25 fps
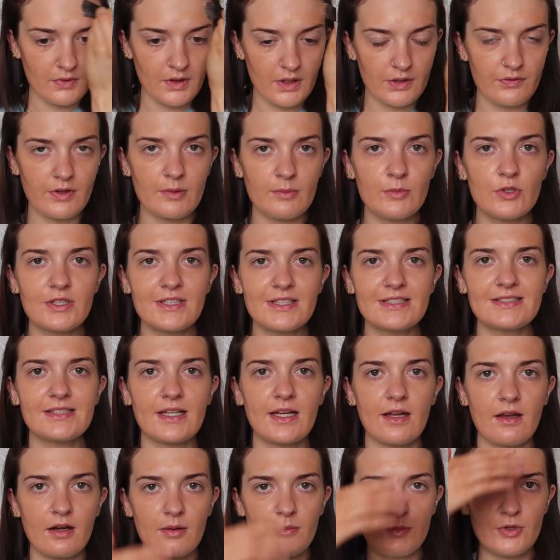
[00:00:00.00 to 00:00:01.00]
If I'm looking
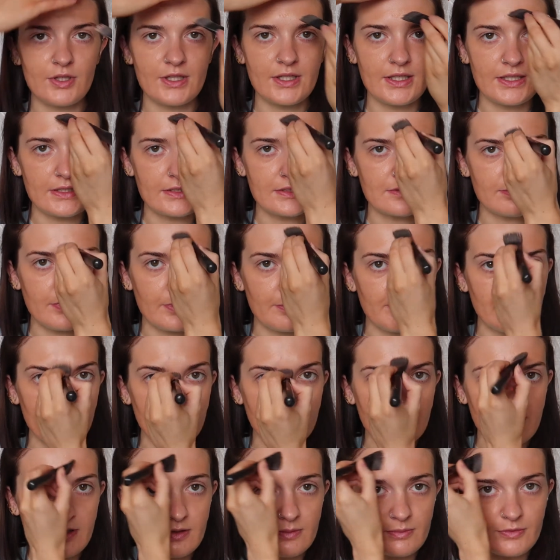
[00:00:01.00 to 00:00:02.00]
down, I'm looking into my
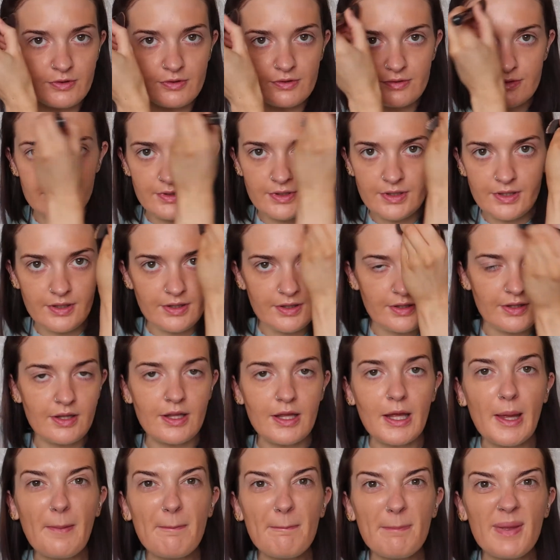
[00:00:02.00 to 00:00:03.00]
mirror. I'm not
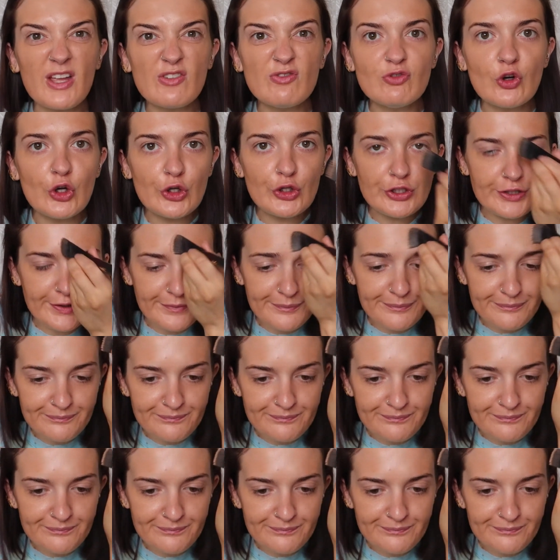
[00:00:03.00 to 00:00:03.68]
being rude.